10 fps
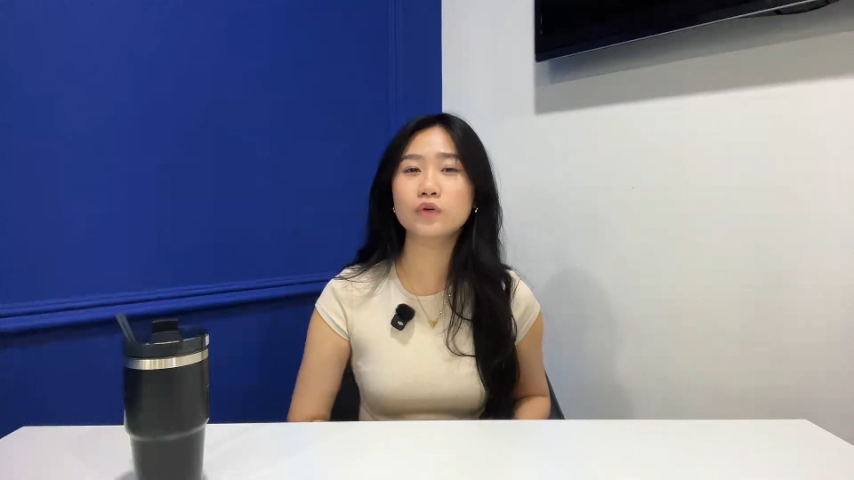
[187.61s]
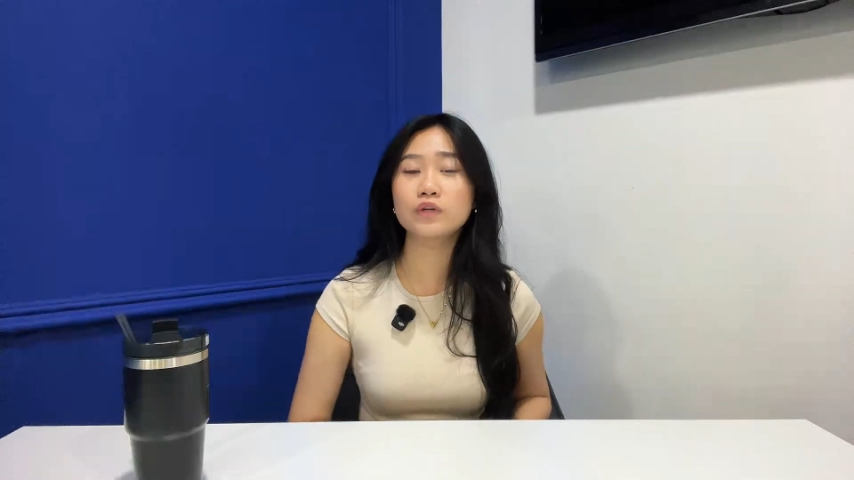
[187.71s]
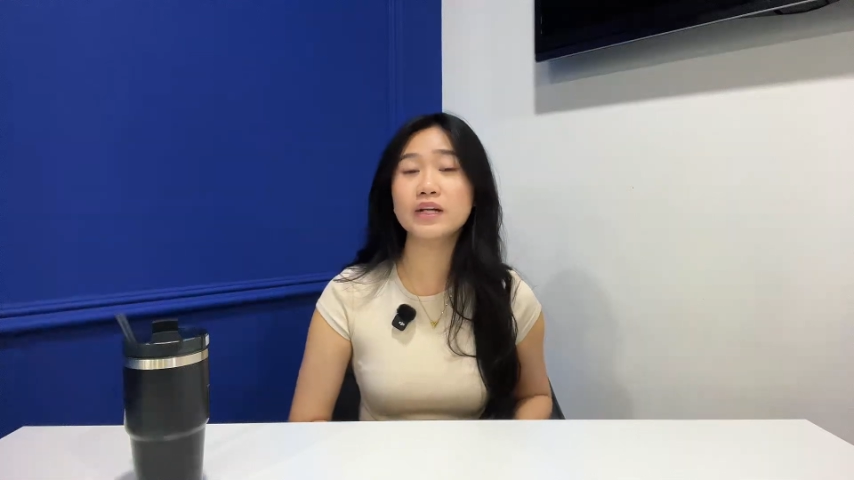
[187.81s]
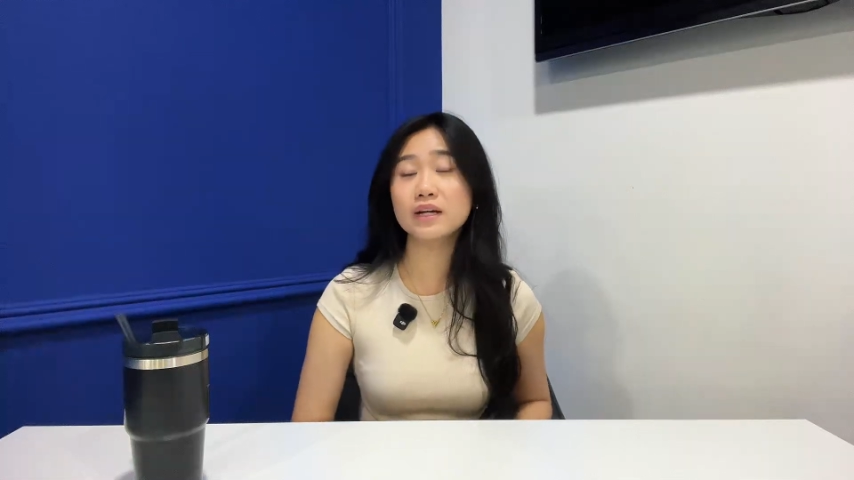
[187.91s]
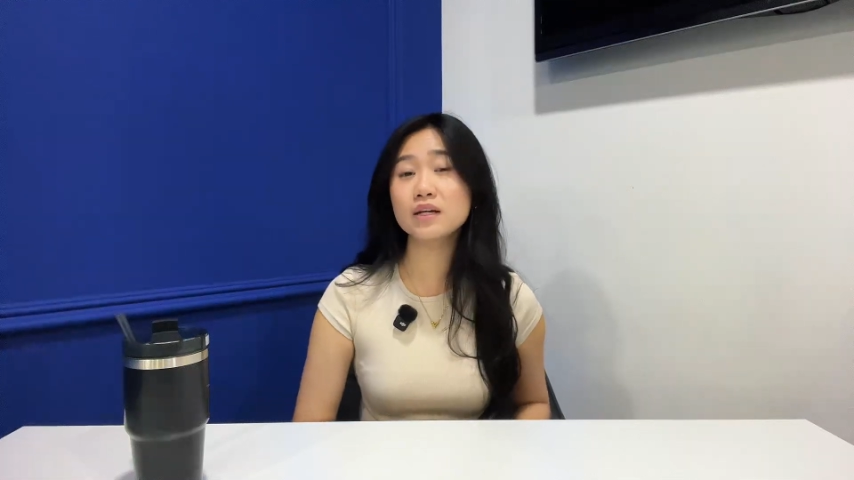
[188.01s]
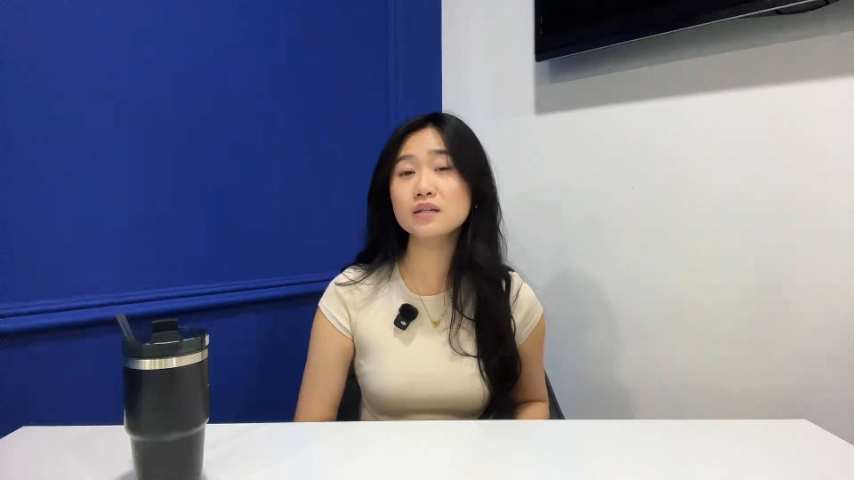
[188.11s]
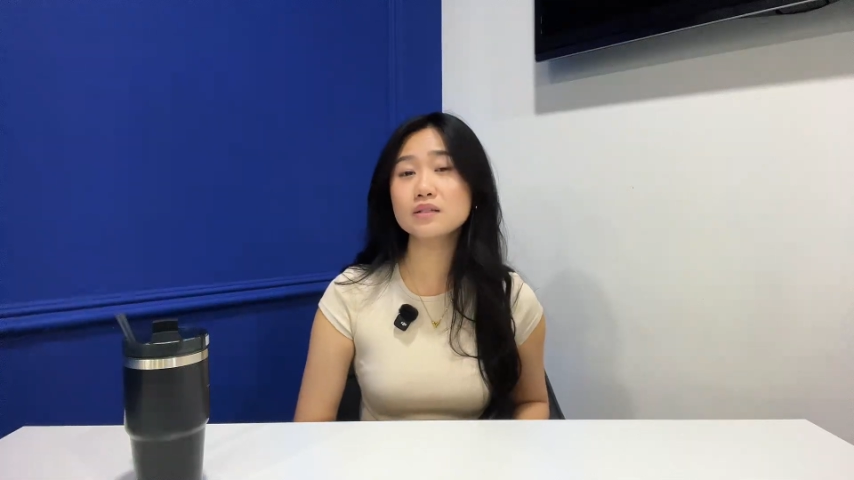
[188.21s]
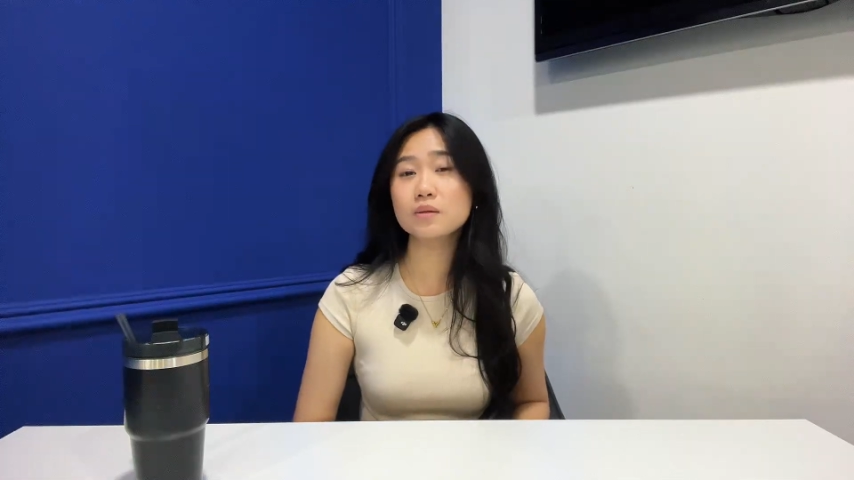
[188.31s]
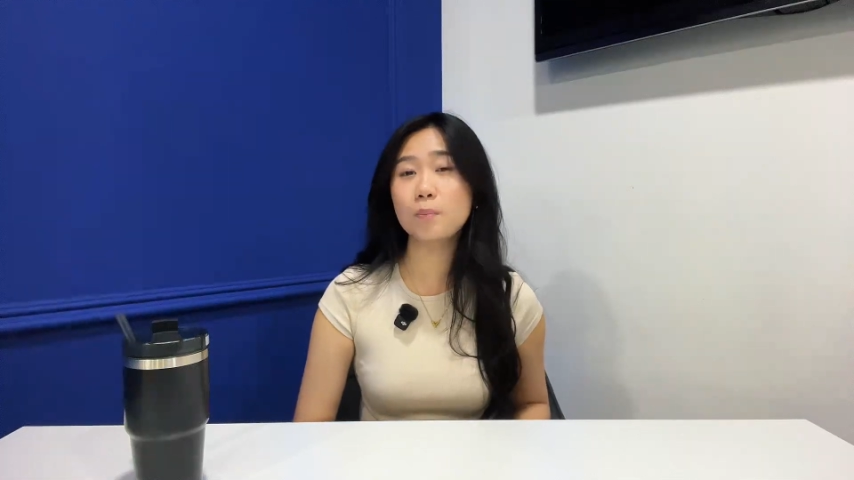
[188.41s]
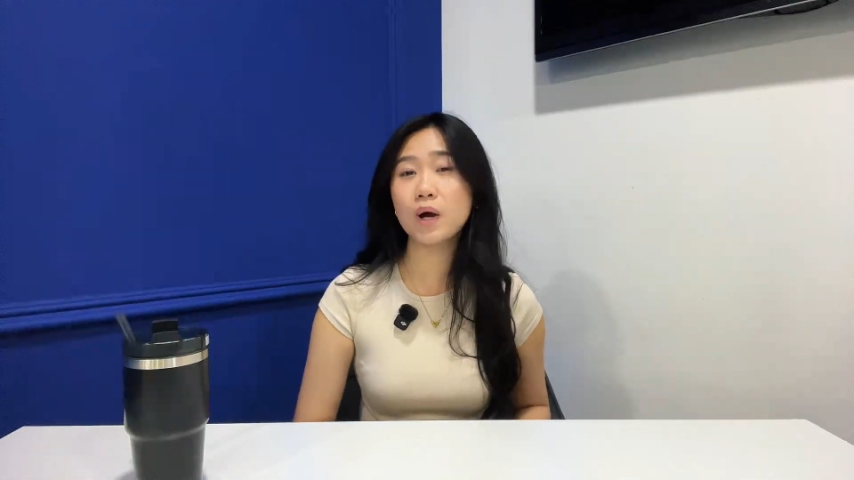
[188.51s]
for
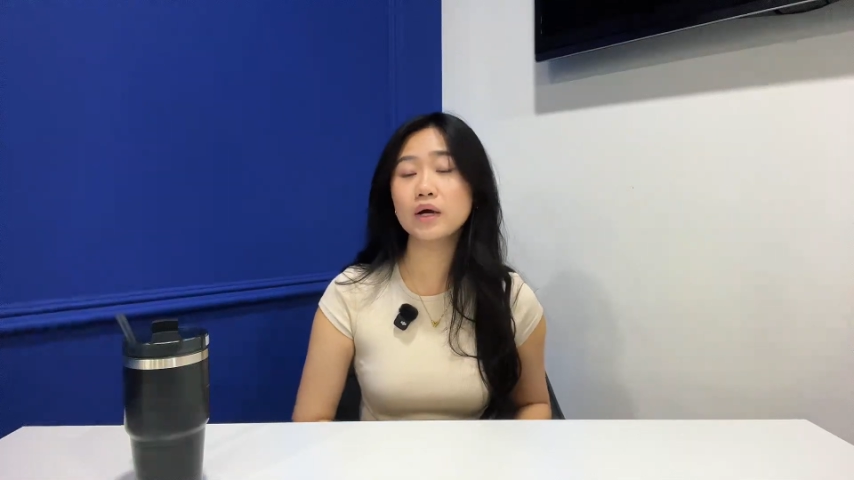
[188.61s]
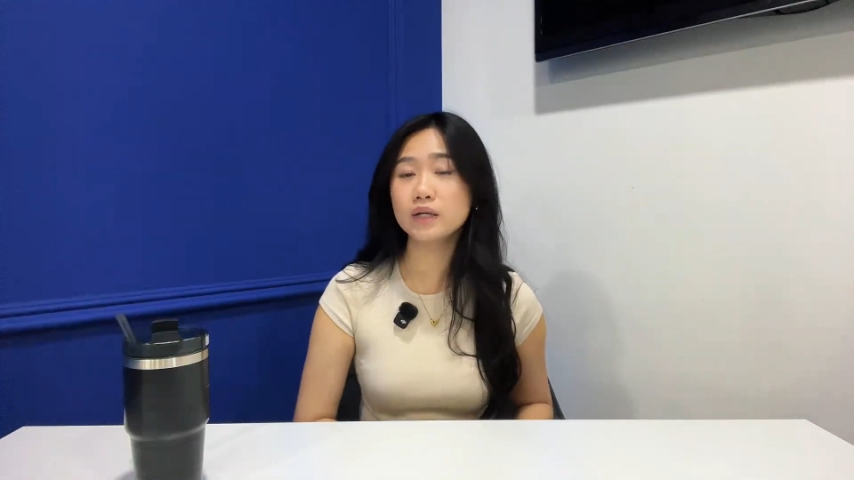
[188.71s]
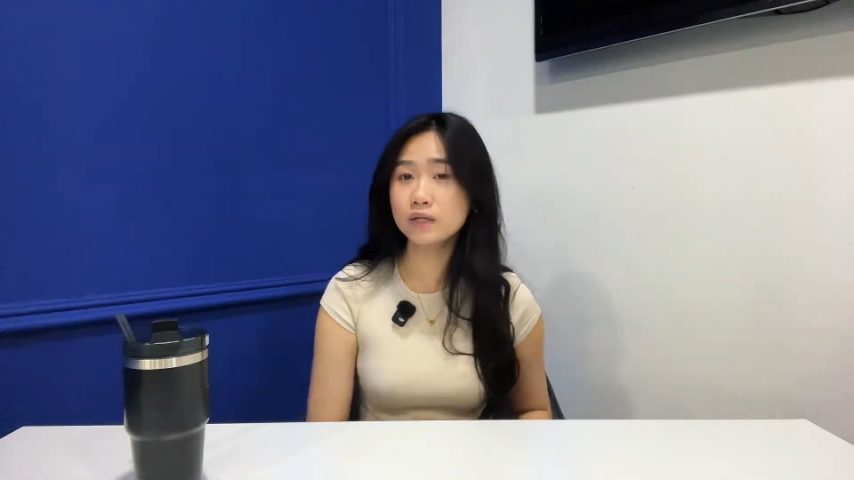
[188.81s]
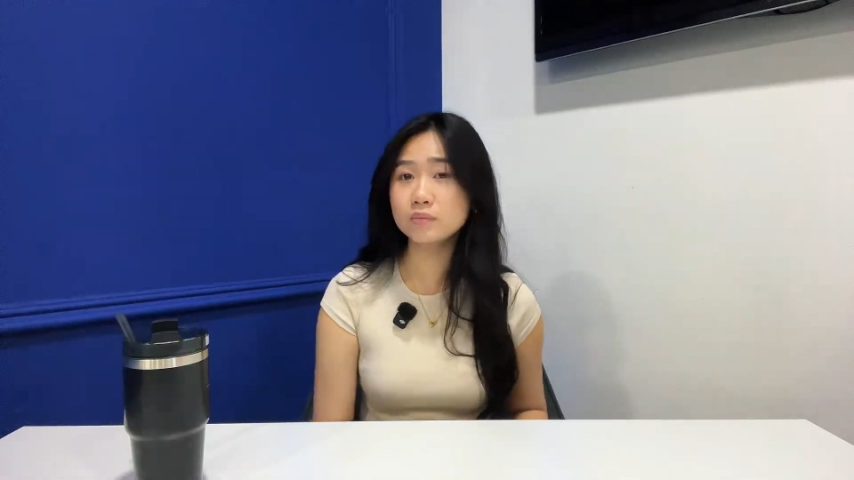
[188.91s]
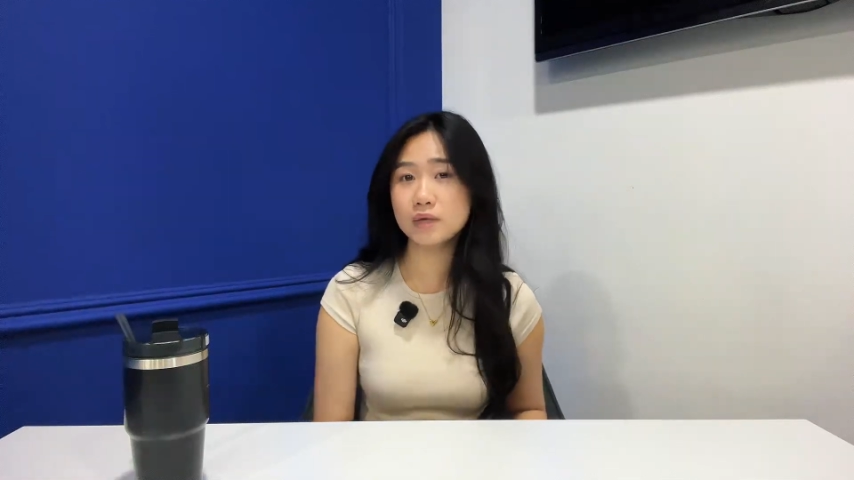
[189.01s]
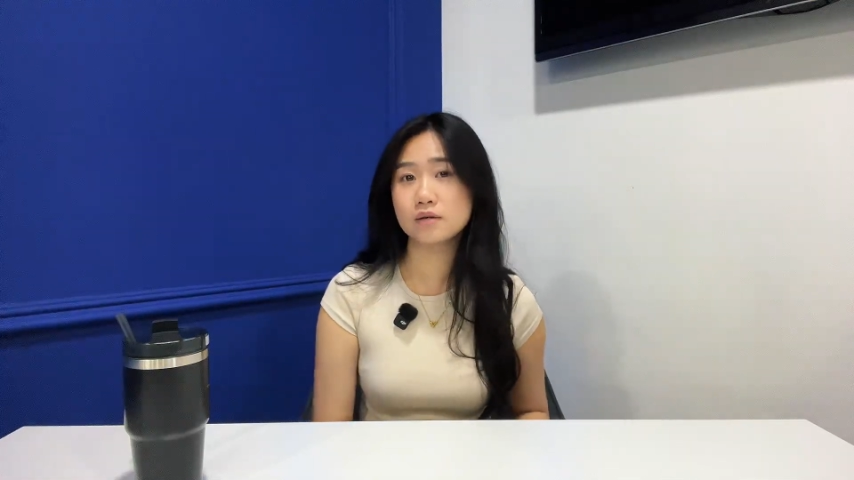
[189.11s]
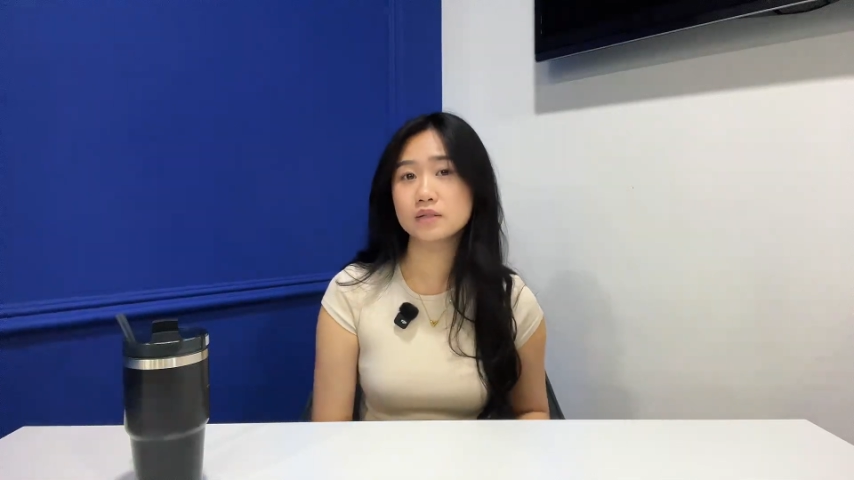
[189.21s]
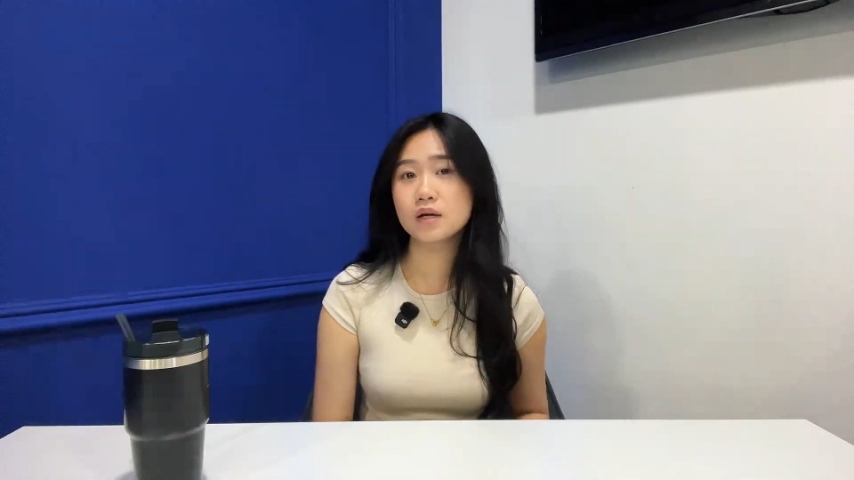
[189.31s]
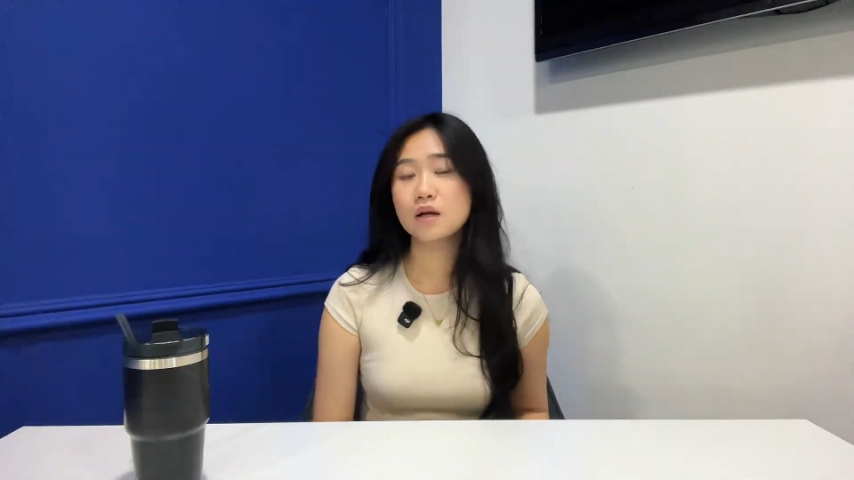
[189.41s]
decades, but hear me out.